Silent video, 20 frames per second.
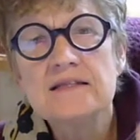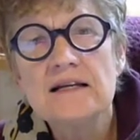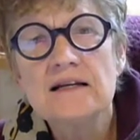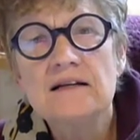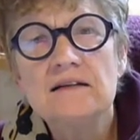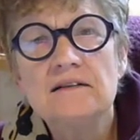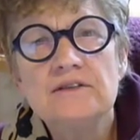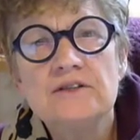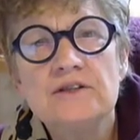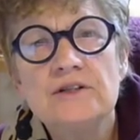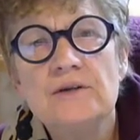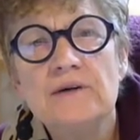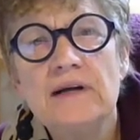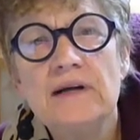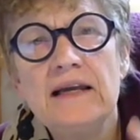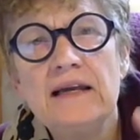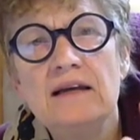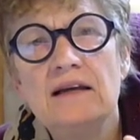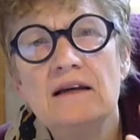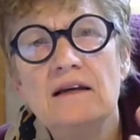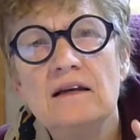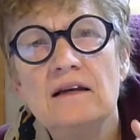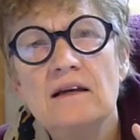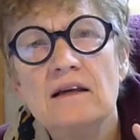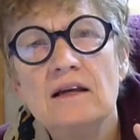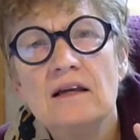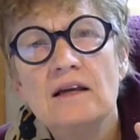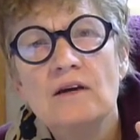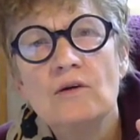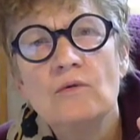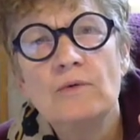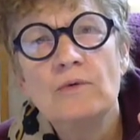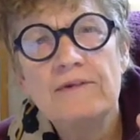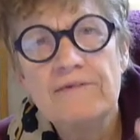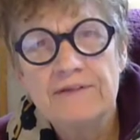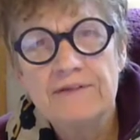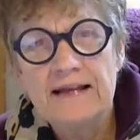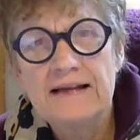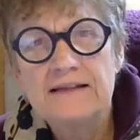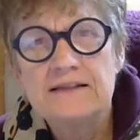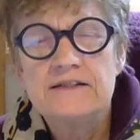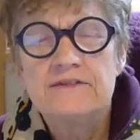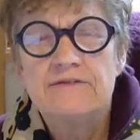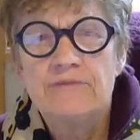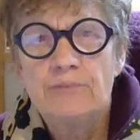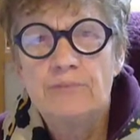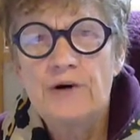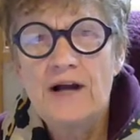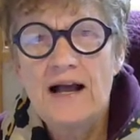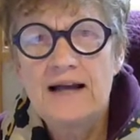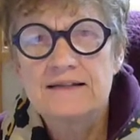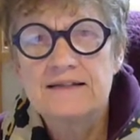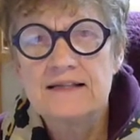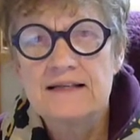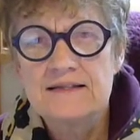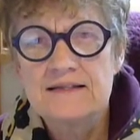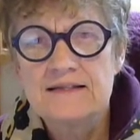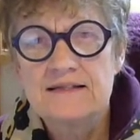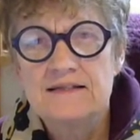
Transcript: doing reflective practice.